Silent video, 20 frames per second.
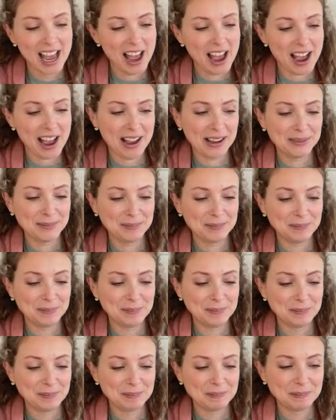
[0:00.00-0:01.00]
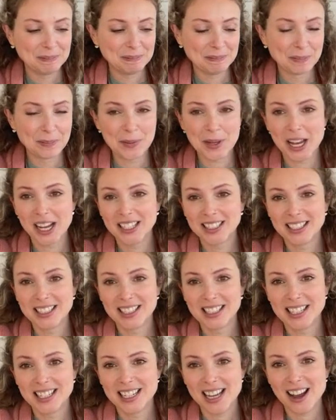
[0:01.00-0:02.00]
But
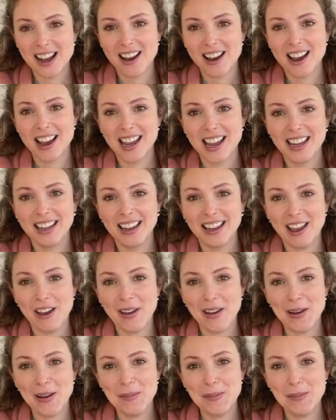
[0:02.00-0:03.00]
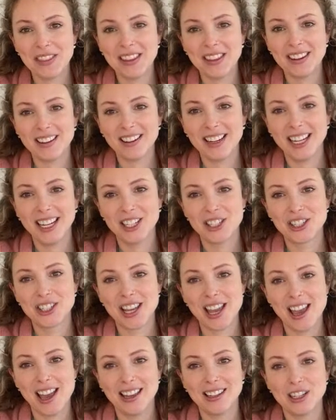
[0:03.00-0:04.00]
I hope that I
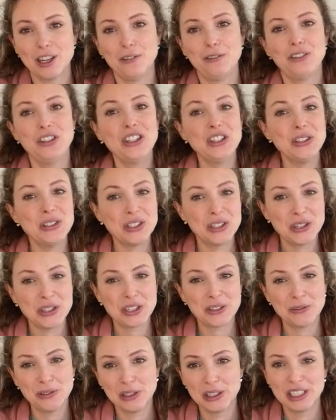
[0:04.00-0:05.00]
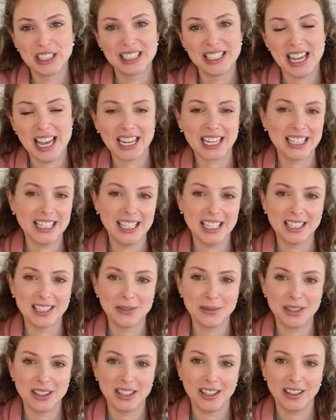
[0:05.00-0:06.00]
shared a few useful
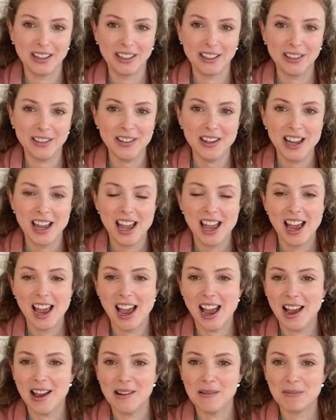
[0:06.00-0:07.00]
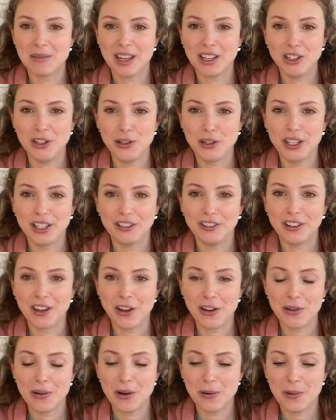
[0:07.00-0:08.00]
techniques with you that you can
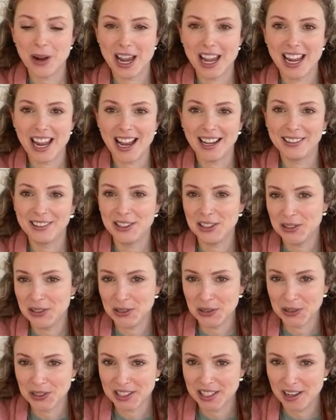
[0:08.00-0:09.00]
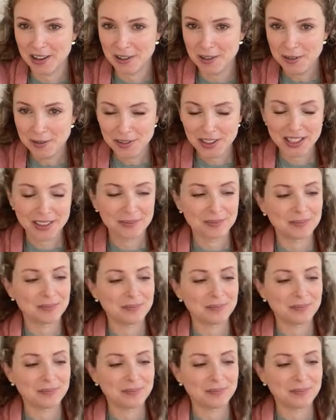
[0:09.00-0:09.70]
go away and use yourselves.